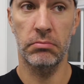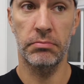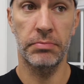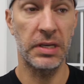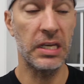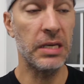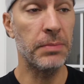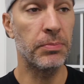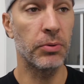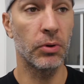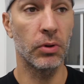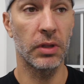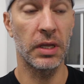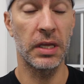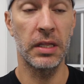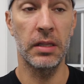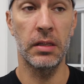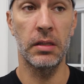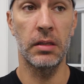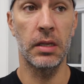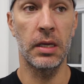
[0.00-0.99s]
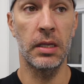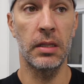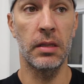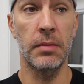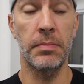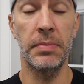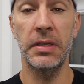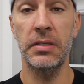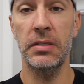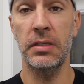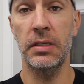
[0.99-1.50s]
people in the
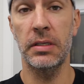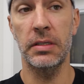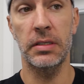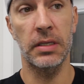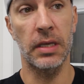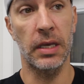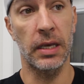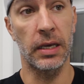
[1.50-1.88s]
business.